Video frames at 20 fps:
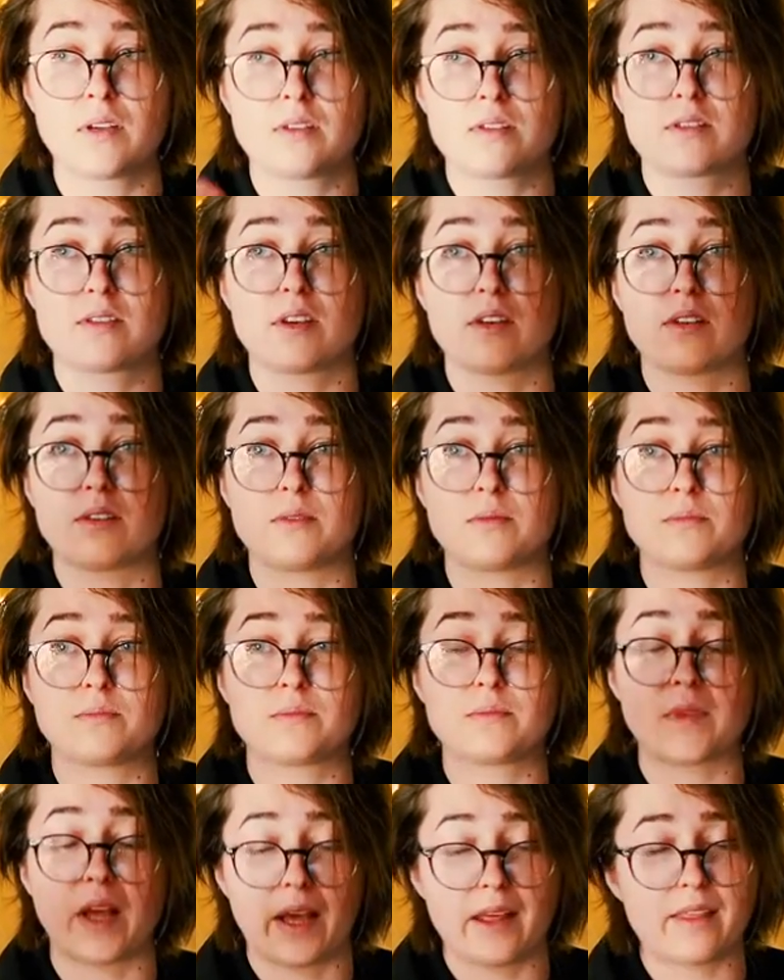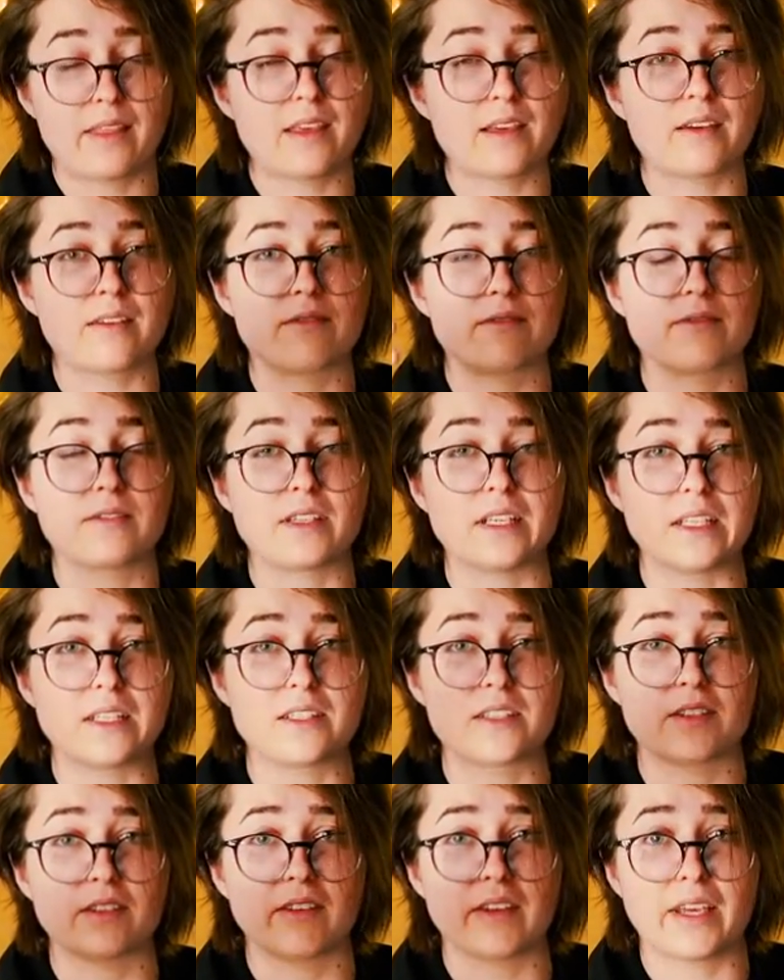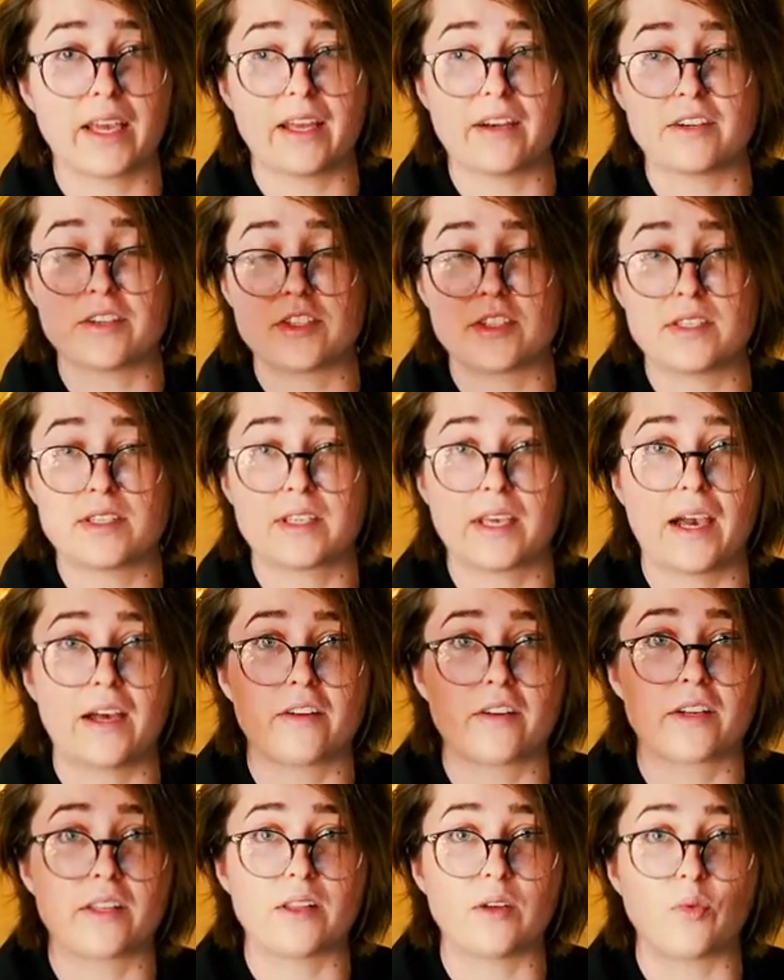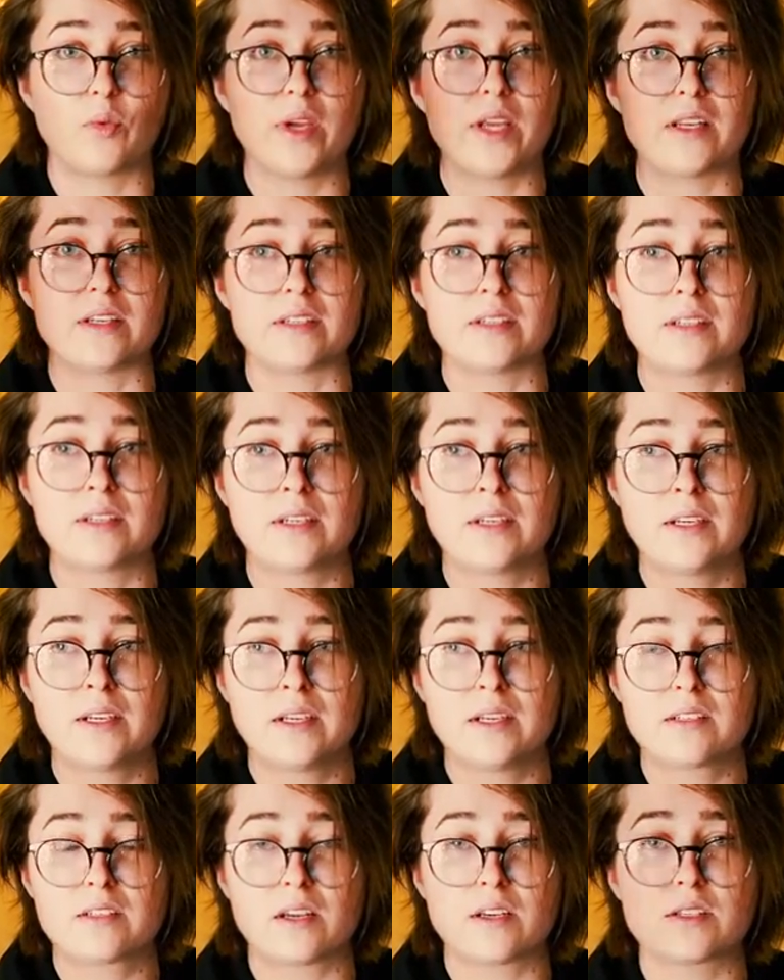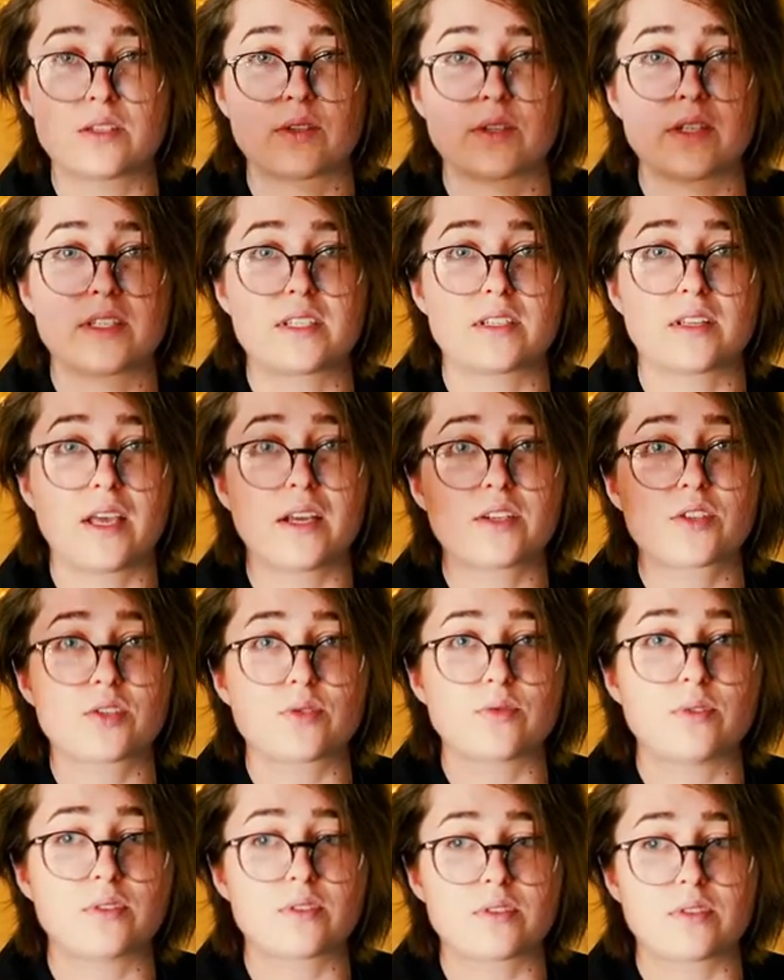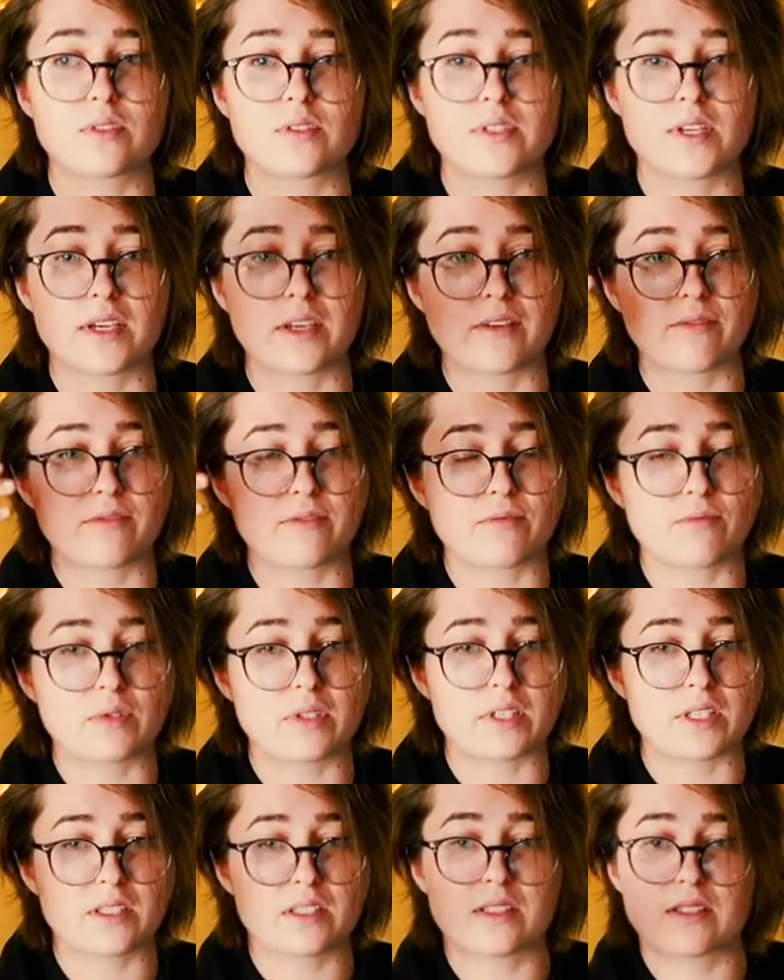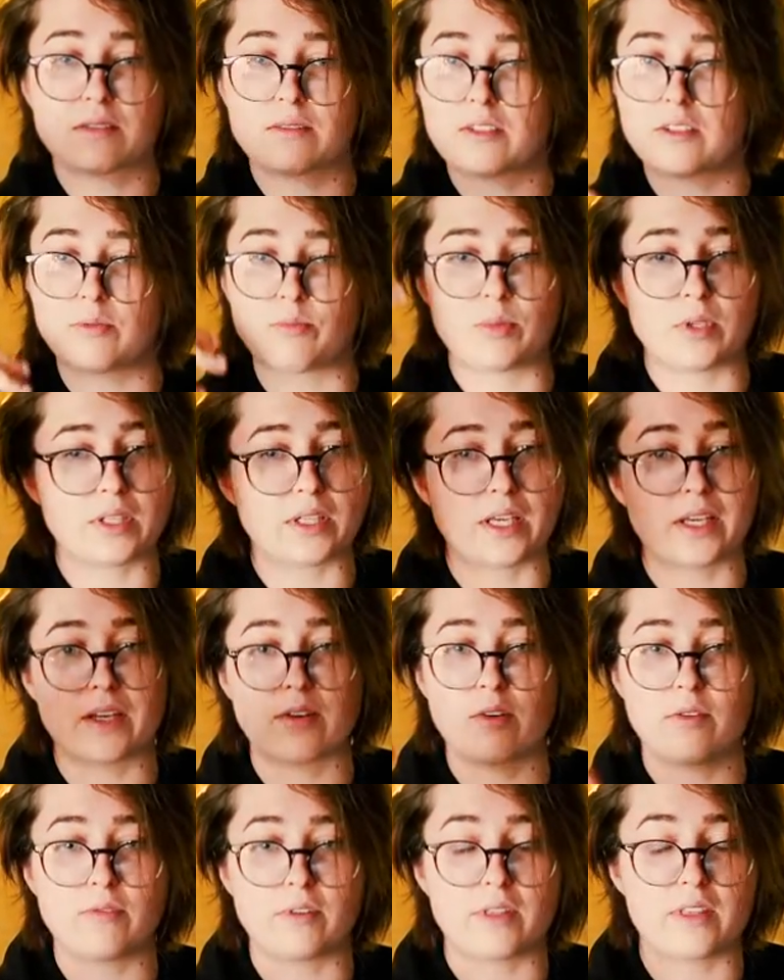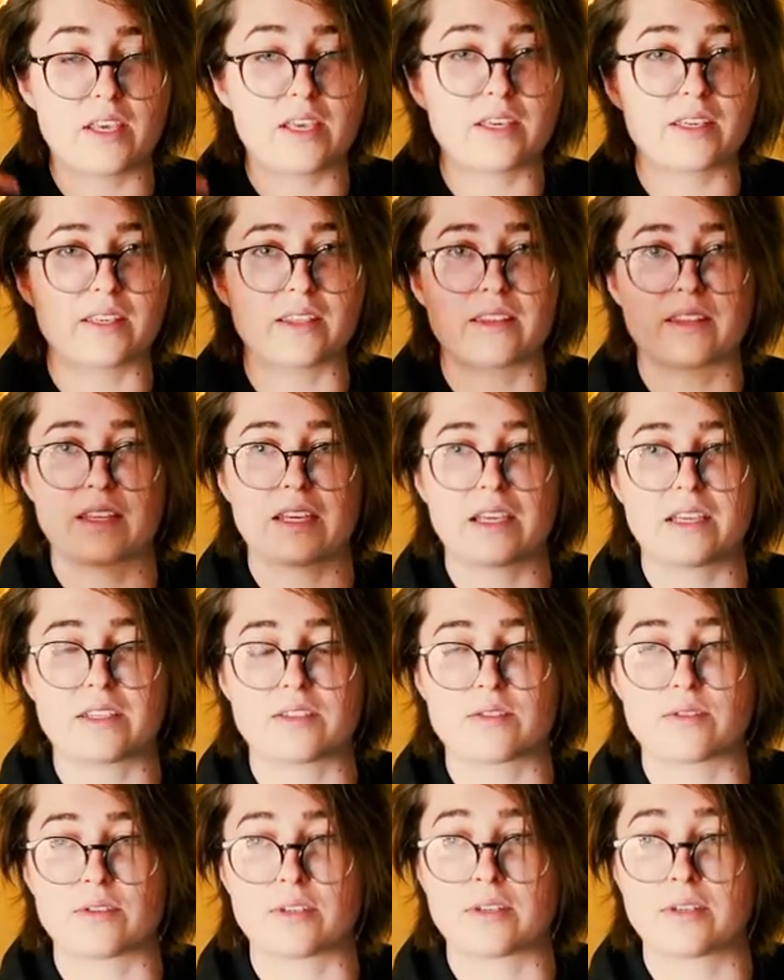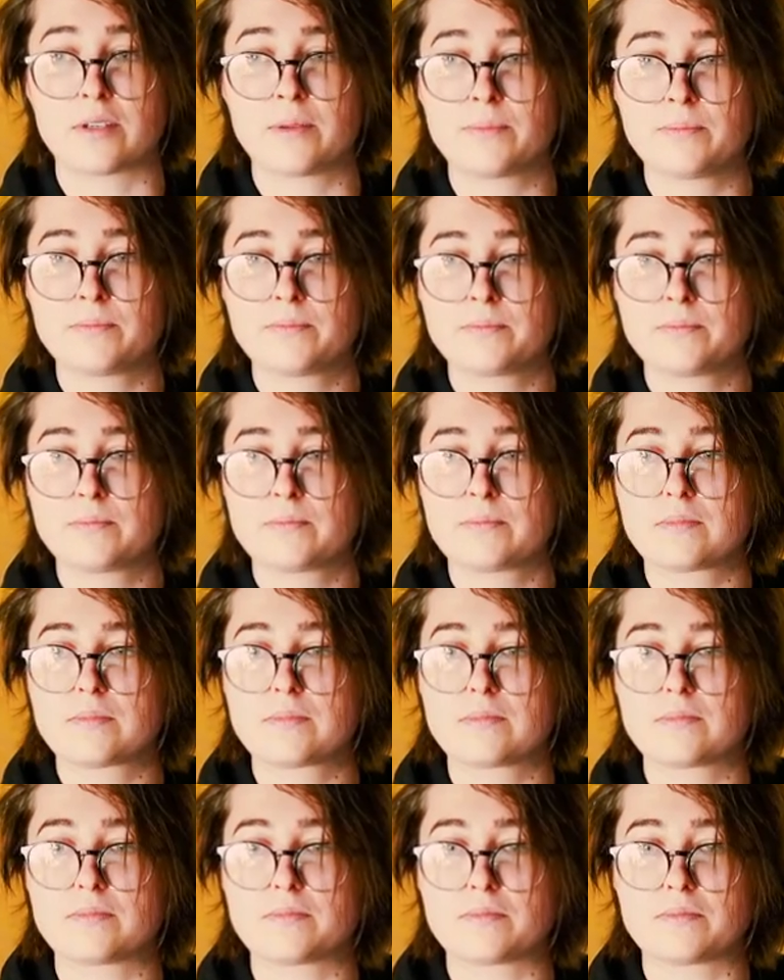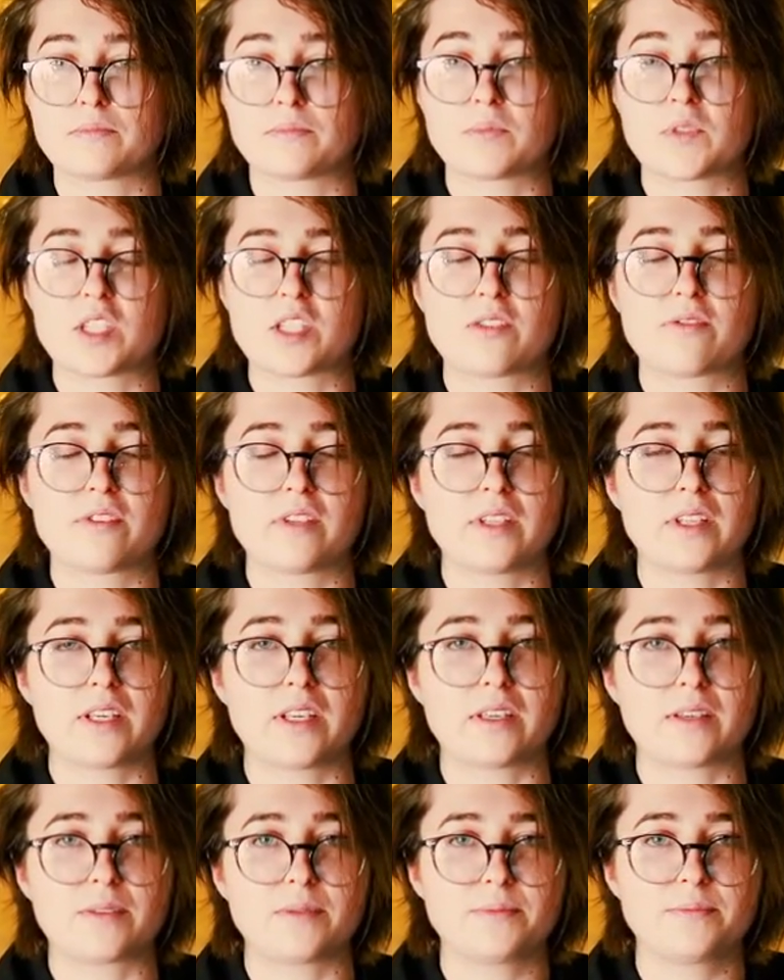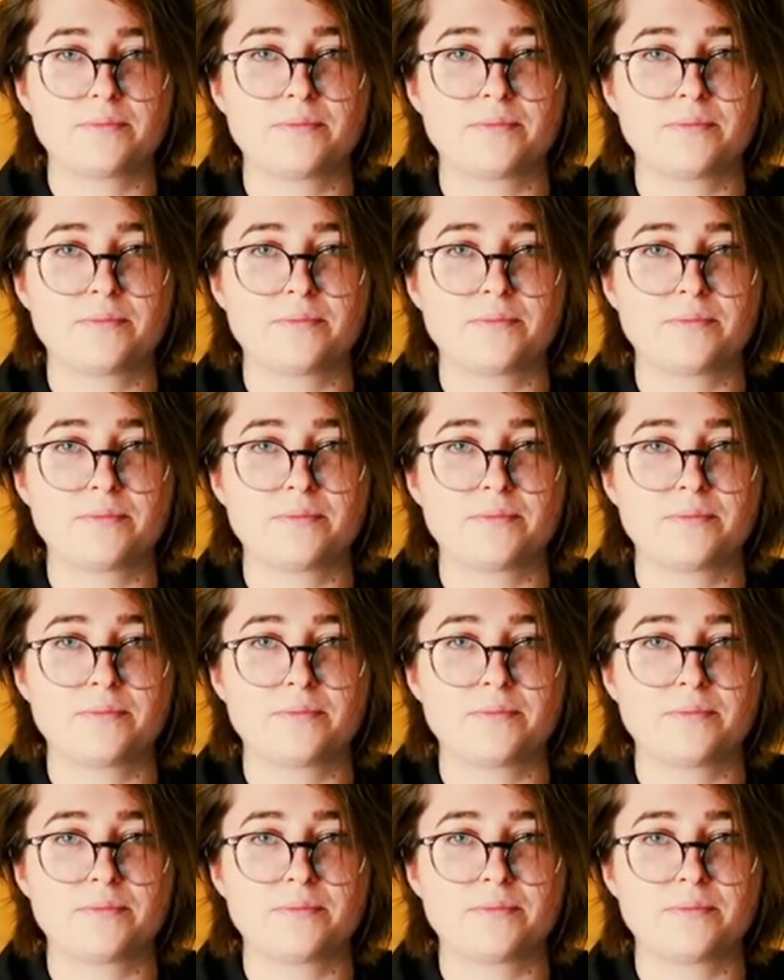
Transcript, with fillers: So I think of it sort of like energy scattered in the wind. It's also intellectual. So it's like if it's a, could be like overthinking things or mm, just feeling,